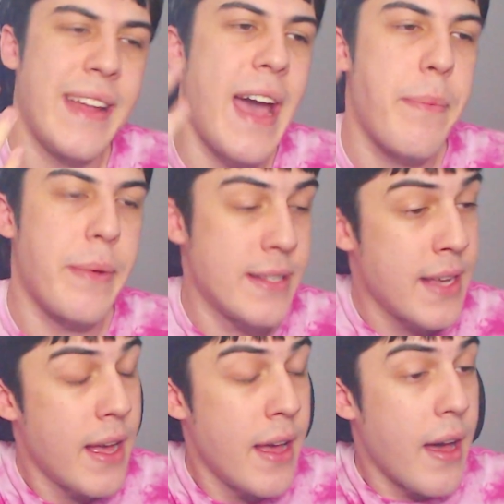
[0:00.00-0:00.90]
It happens,
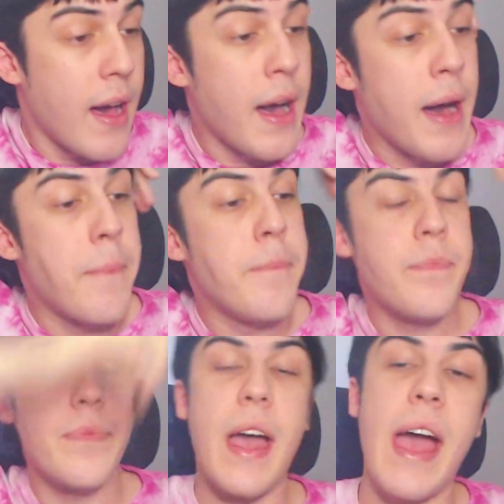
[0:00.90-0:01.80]

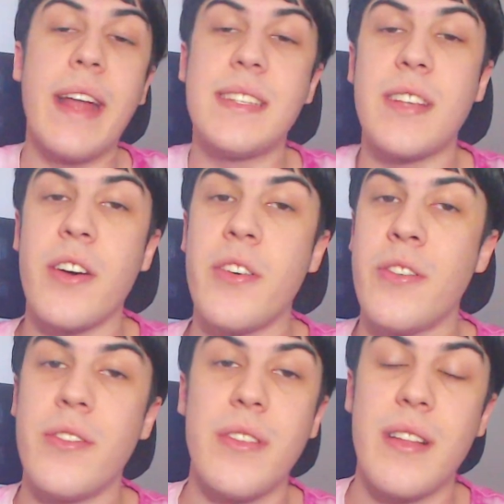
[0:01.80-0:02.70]
um, and
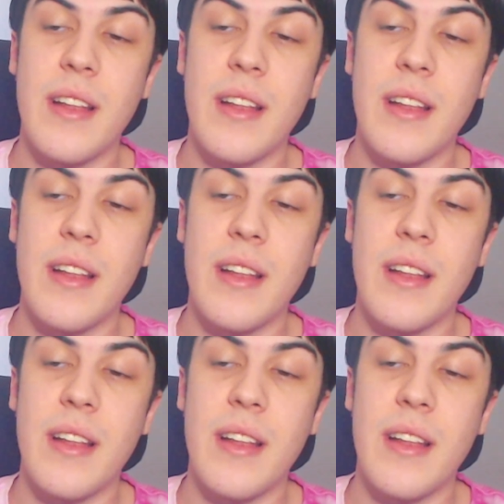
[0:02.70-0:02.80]
so,